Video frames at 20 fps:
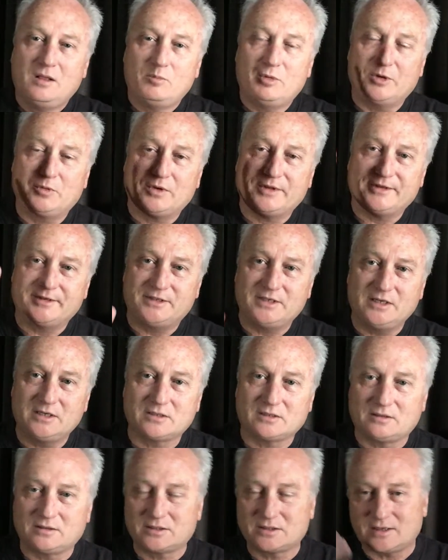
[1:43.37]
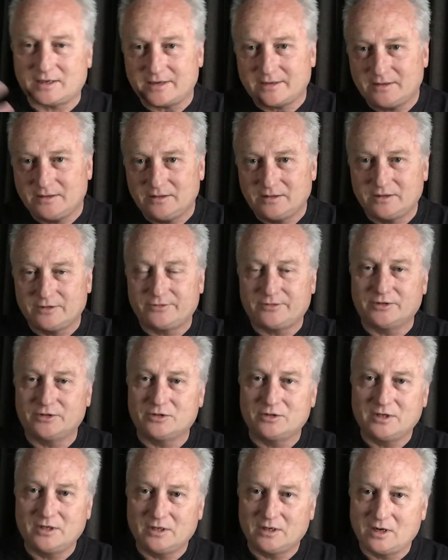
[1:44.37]
But with a diesel, slightly
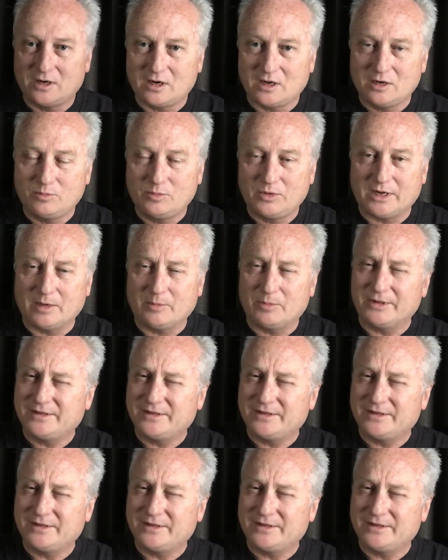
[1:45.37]
different. You need a glow plug.